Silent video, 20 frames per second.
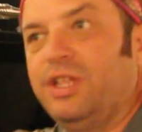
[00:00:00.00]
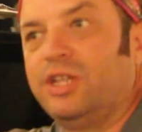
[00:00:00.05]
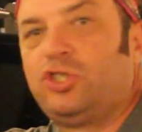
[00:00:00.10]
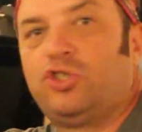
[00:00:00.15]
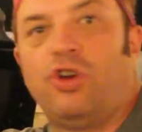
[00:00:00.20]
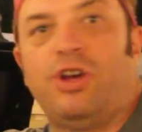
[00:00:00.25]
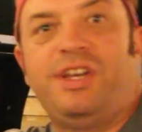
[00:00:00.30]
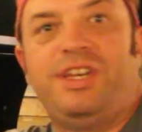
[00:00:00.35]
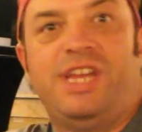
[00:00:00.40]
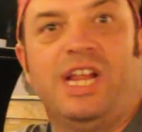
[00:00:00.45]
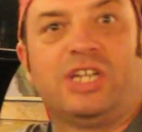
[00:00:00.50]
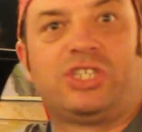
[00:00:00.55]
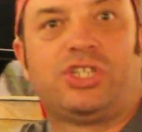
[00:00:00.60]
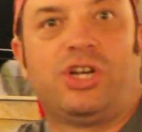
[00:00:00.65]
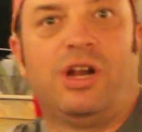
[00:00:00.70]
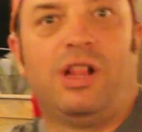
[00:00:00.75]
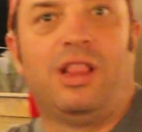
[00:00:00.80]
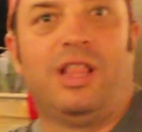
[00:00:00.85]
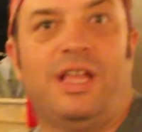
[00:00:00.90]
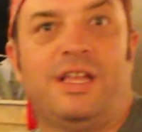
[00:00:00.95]
the
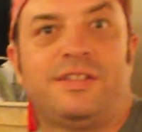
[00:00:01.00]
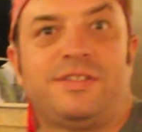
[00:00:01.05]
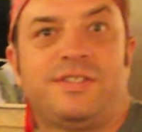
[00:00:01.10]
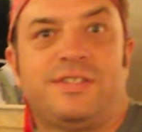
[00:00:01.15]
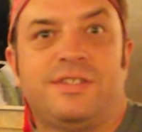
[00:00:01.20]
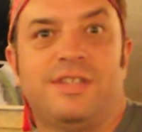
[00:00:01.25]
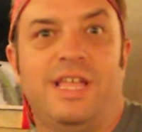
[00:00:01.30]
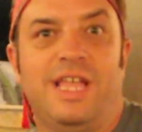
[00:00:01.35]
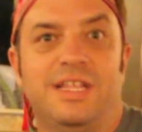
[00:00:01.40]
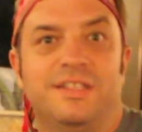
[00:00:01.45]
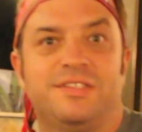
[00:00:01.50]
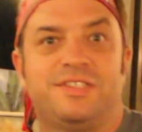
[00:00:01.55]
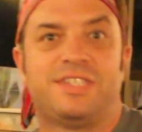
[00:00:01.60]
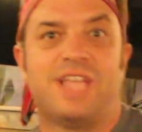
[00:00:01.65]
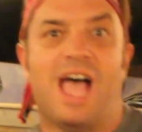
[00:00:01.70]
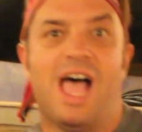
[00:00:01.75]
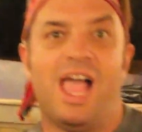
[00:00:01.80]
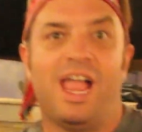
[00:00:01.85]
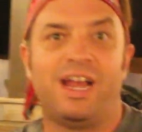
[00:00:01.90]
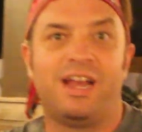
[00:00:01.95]
traditionalists
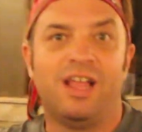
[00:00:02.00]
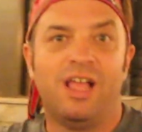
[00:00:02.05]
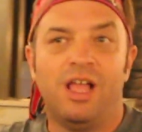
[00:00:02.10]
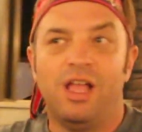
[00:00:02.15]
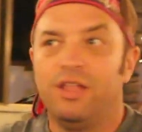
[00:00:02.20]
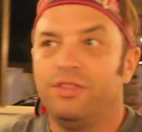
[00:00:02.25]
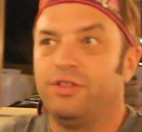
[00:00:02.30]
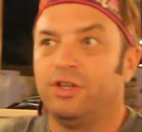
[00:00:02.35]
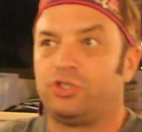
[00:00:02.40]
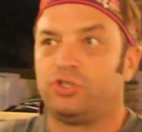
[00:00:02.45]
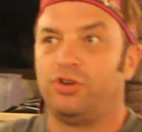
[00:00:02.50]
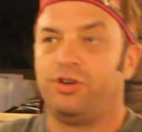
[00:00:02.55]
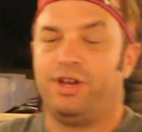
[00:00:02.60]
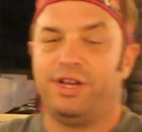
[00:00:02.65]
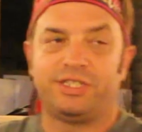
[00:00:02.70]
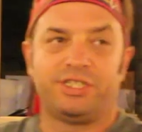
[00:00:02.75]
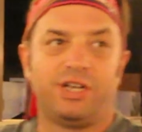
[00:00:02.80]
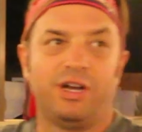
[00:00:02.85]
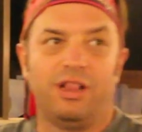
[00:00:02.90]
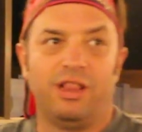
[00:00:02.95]
inside. The
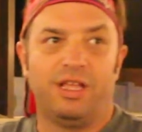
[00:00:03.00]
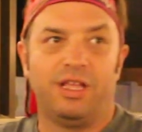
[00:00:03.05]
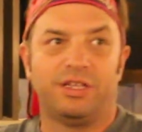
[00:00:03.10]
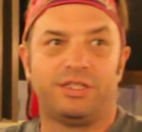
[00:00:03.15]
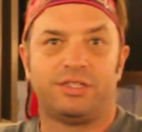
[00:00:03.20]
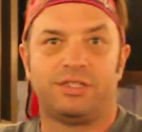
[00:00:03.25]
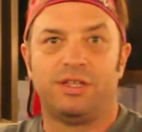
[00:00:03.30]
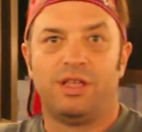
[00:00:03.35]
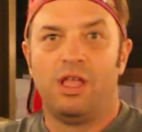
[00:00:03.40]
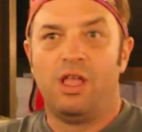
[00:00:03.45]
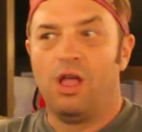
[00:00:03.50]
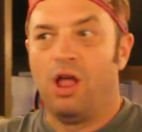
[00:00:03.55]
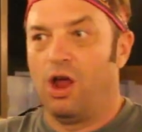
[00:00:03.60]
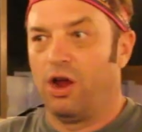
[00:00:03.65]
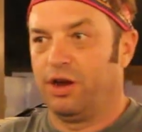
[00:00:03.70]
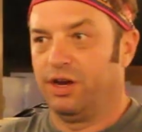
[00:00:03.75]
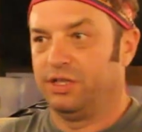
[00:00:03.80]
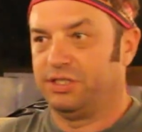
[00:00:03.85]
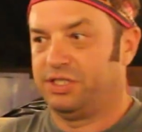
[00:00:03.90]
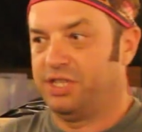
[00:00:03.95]
traditionalists
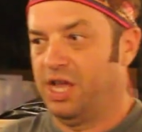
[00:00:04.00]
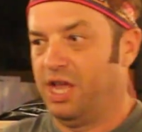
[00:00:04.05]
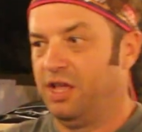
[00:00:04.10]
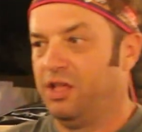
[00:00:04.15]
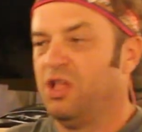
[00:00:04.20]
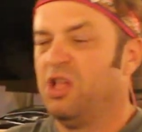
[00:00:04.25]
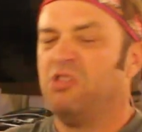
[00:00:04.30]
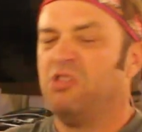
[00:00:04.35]
are gonna say,